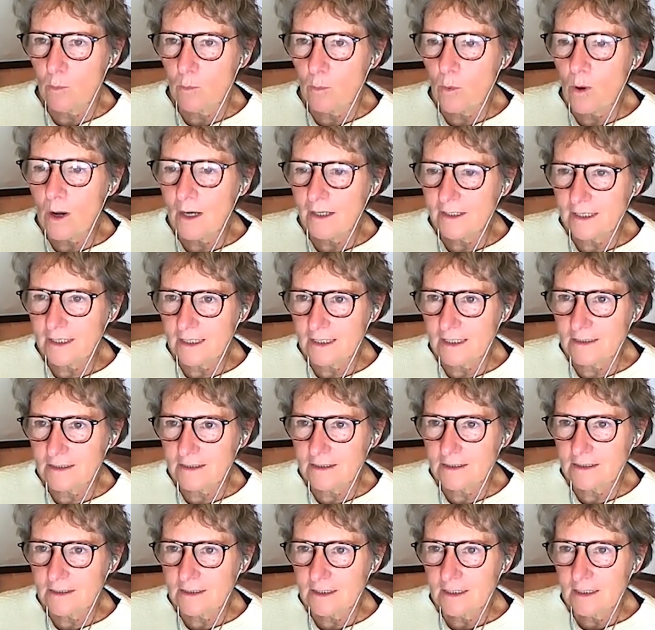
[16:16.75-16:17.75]
One
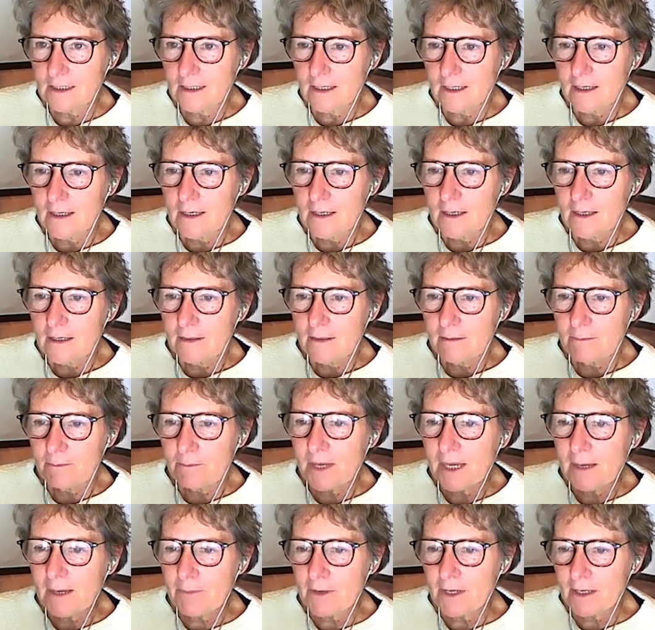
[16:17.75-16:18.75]
is the
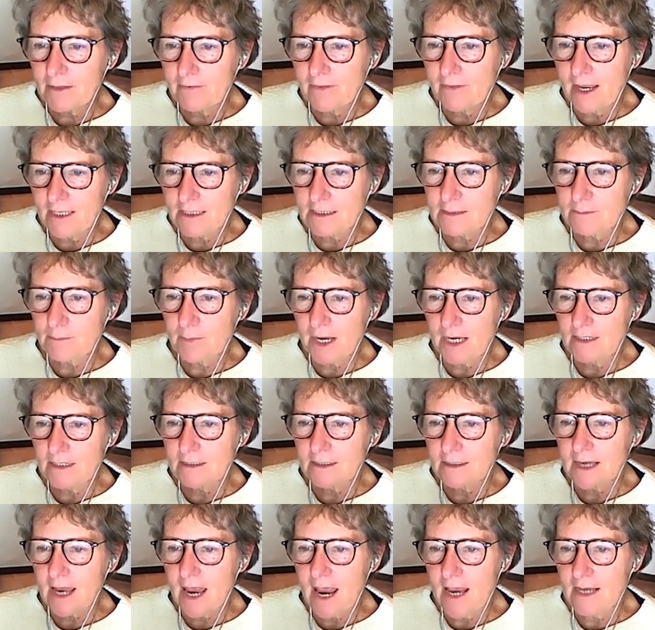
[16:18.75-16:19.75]
people in that
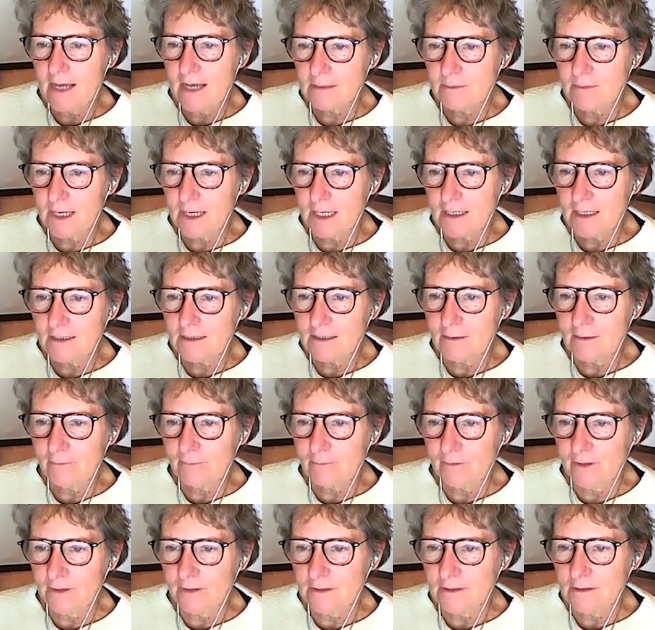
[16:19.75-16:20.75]
space care to make a
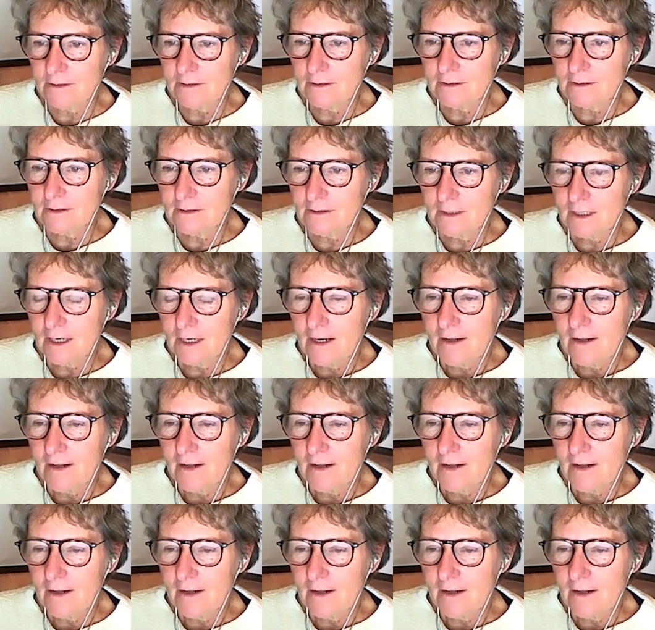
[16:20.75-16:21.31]
difference.